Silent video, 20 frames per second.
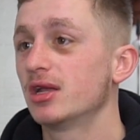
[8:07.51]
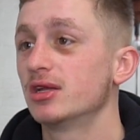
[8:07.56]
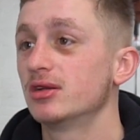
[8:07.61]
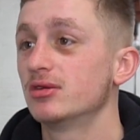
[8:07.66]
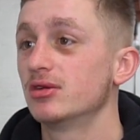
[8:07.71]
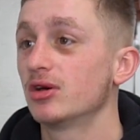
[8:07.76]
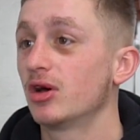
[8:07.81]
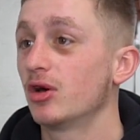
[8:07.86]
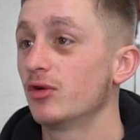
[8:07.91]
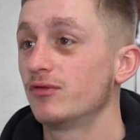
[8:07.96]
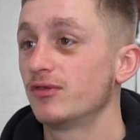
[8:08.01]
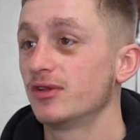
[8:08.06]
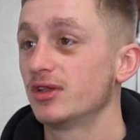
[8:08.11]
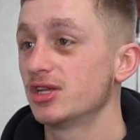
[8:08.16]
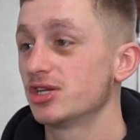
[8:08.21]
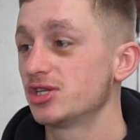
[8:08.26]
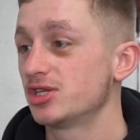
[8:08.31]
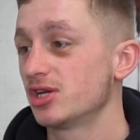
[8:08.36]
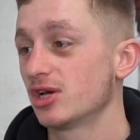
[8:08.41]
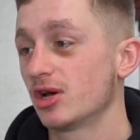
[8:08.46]
And then hopefully
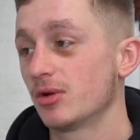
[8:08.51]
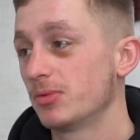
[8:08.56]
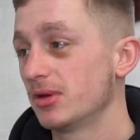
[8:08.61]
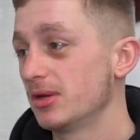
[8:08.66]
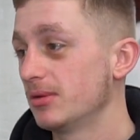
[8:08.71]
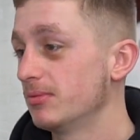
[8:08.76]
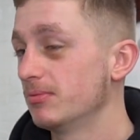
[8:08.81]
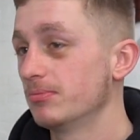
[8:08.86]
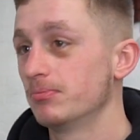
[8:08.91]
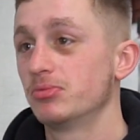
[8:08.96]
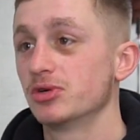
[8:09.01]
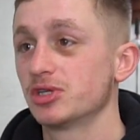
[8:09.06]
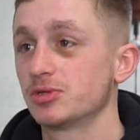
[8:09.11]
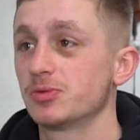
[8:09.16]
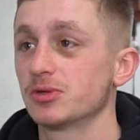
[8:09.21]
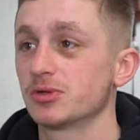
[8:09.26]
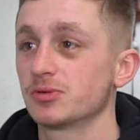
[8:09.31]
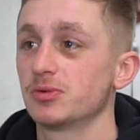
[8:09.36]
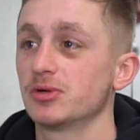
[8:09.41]
this year I'll be push,